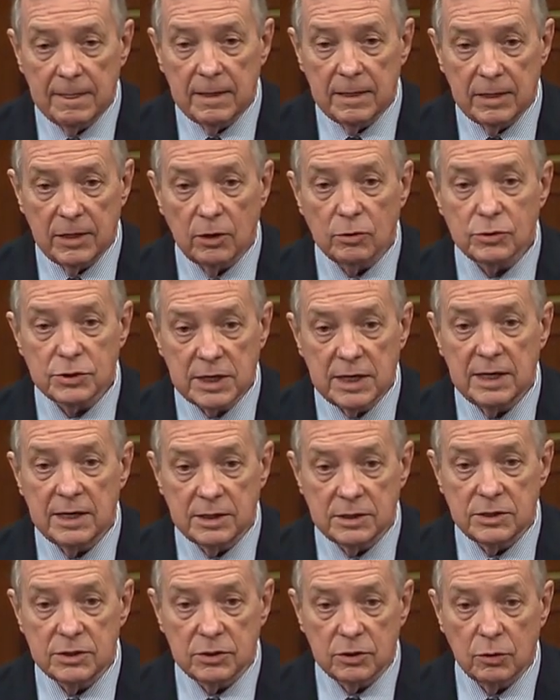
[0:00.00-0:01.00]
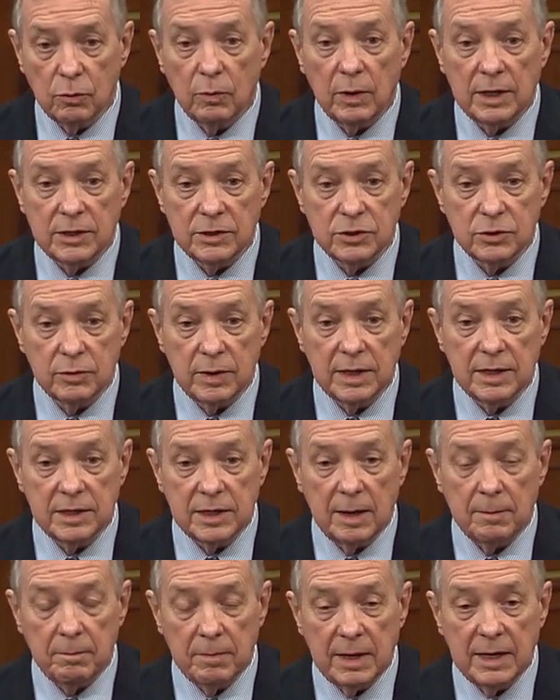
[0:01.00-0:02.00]
Those kids are the ones who end
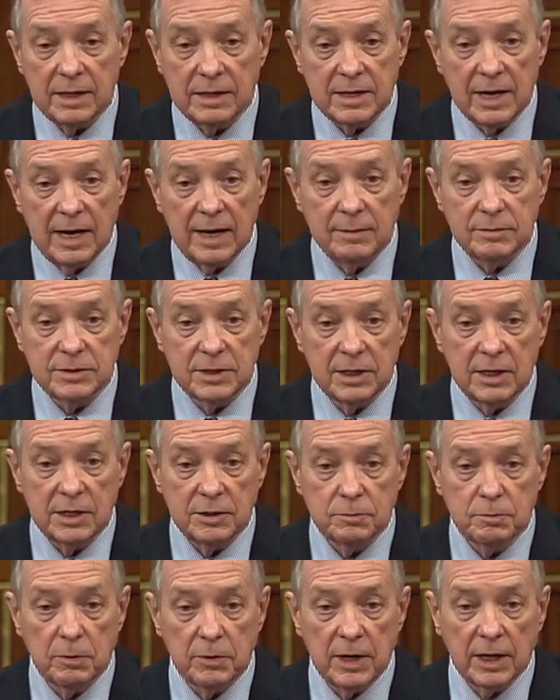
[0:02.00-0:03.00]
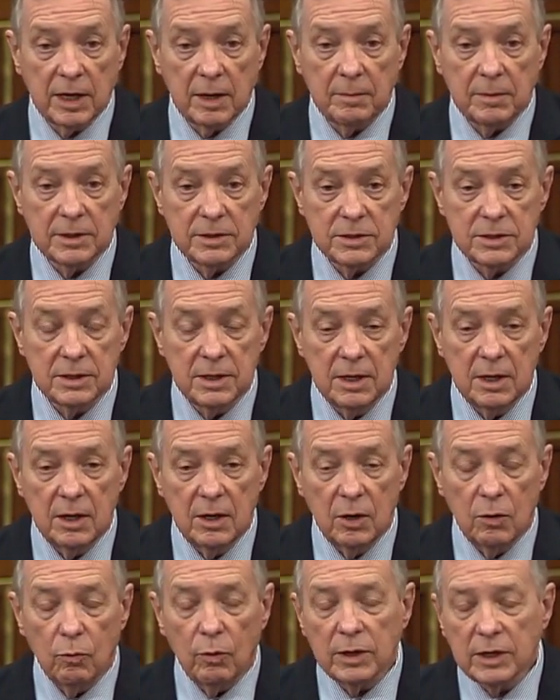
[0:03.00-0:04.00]
up many times in these predicaments.
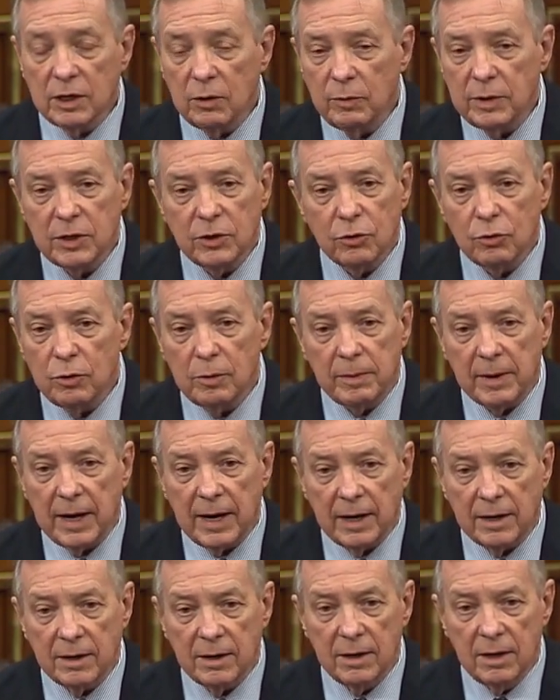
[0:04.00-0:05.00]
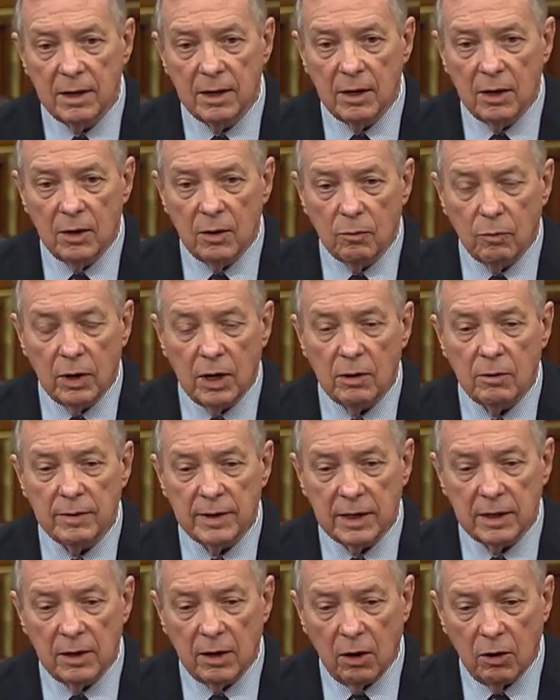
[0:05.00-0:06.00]
What can we do about it? Well, we
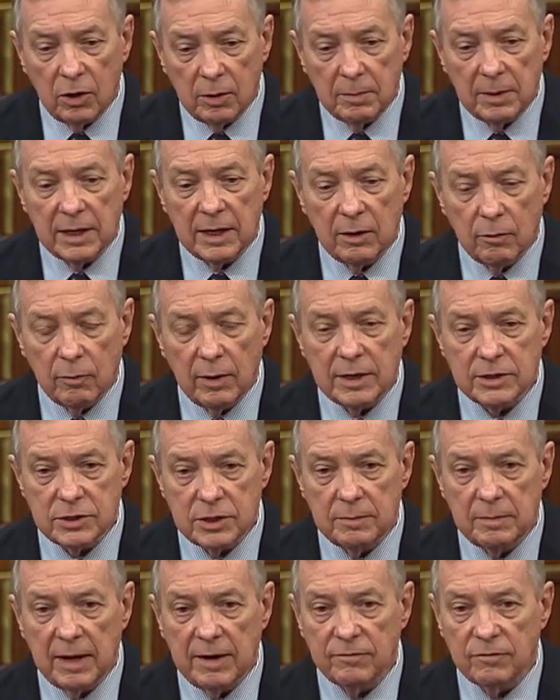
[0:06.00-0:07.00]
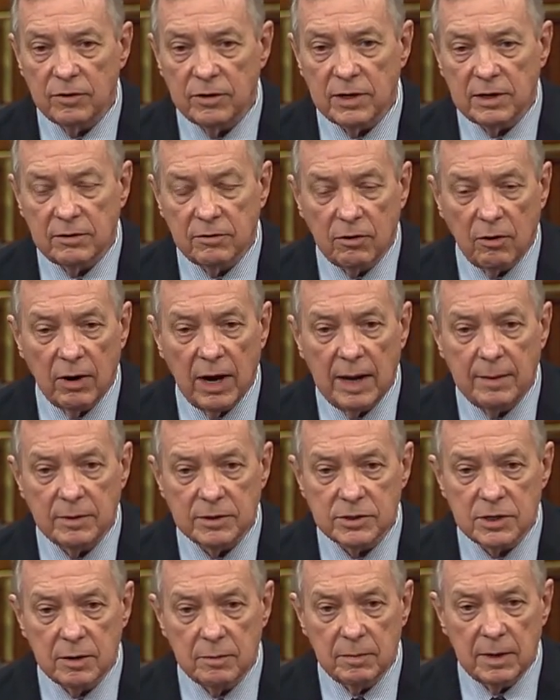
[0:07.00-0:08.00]
can ultimately arrest them after a crime
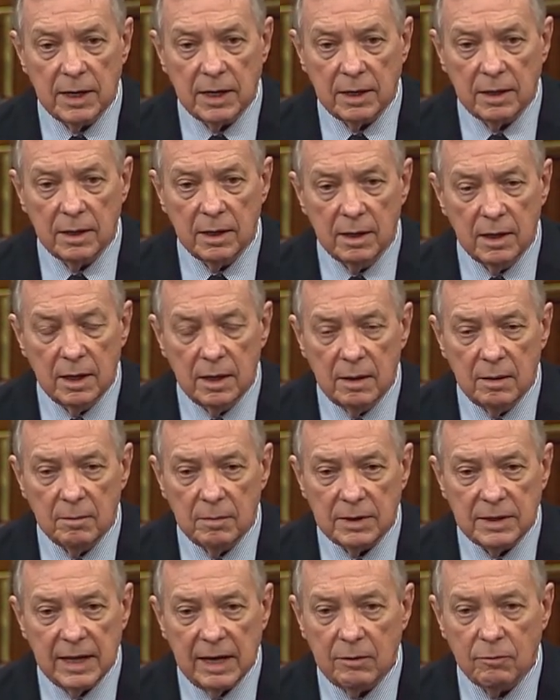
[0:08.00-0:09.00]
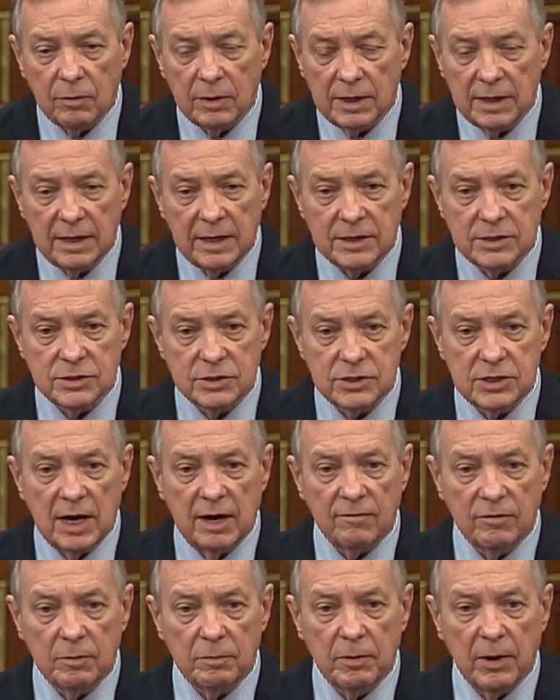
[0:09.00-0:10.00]
is committed. But that really doesn't
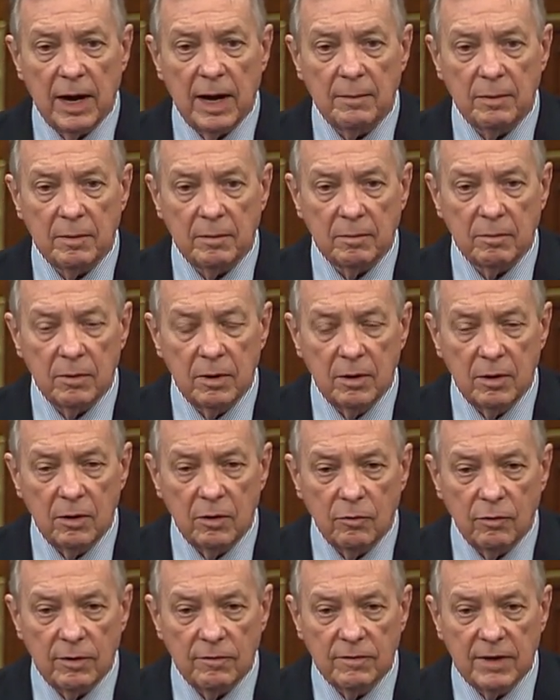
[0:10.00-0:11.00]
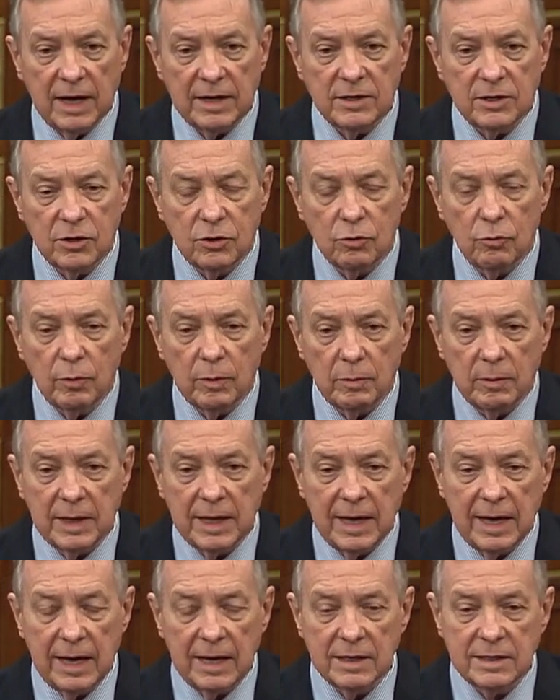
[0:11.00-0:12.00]
solve the problem. We've got to do what we
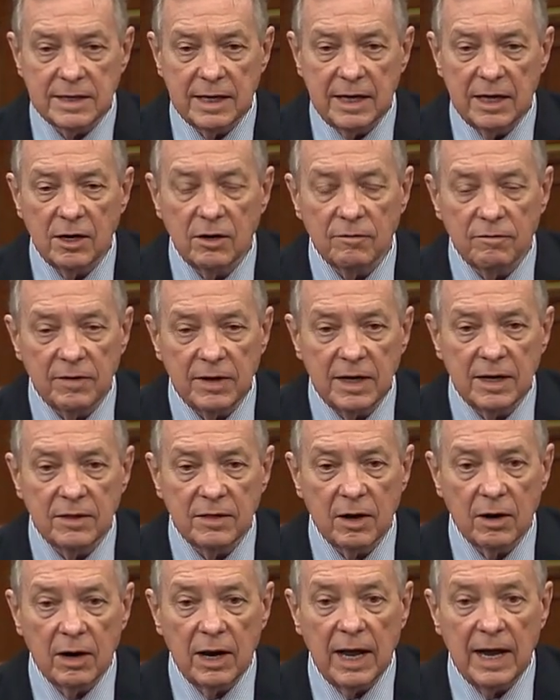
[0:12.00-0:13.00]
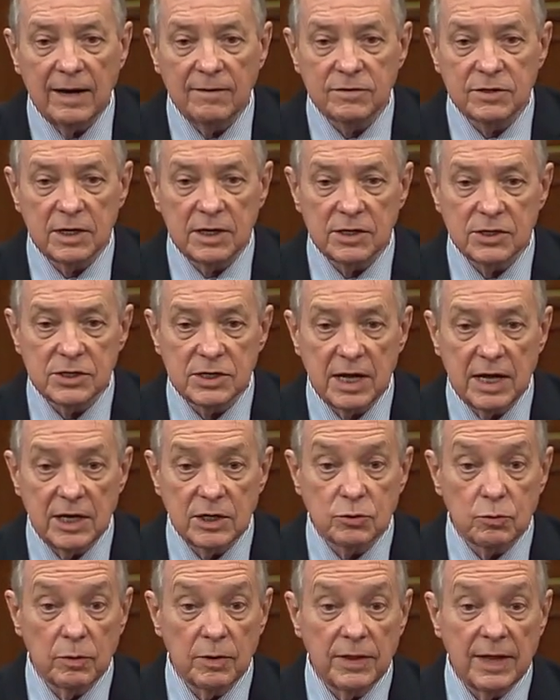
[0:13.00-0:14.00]
can to intervene in their lives at a
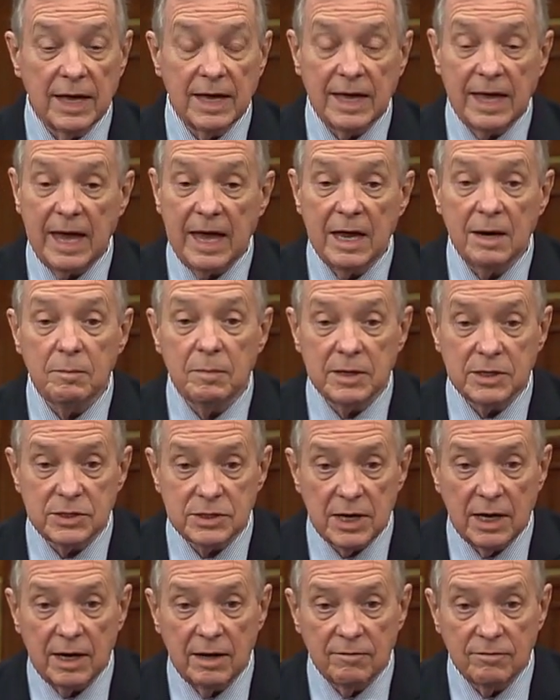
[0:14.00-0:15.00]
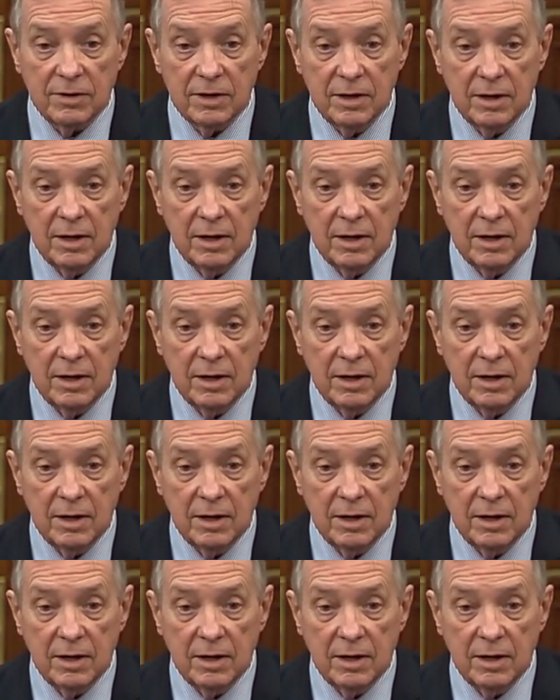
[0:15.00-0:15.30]
stage where they can be saved.